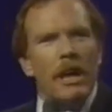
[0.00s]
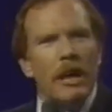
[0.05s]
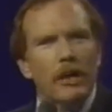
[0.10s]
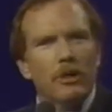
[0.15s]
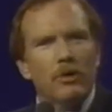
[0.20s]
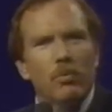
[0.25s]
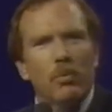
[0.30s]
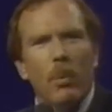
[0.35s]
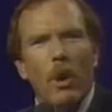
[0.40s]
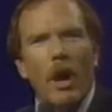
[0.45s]

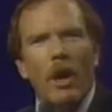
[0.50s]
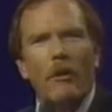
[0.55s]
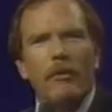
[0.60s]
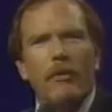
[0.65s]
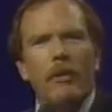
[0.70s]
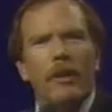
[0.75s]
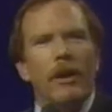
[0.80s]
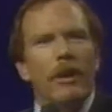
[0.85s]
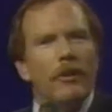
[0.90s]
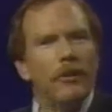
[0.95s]
his
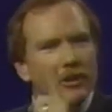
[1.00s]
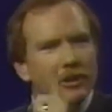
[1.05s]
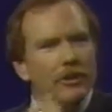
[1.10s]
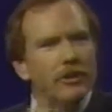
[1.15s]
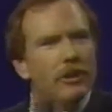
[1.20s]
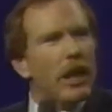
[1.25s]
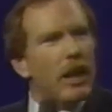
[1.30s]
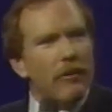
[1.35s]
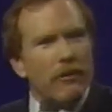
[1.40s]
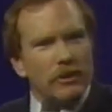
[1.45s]
wealth, to
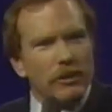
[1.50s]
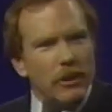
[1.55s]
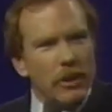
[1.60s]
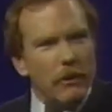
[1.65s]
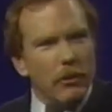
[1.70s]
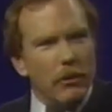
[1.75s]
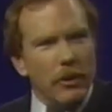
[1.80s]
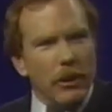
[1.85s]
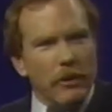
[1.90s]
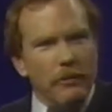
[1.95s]
save his
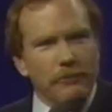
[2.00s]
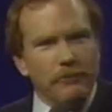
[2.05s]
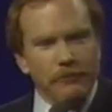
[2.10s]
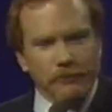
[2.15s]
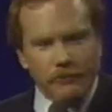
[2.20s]
liberty.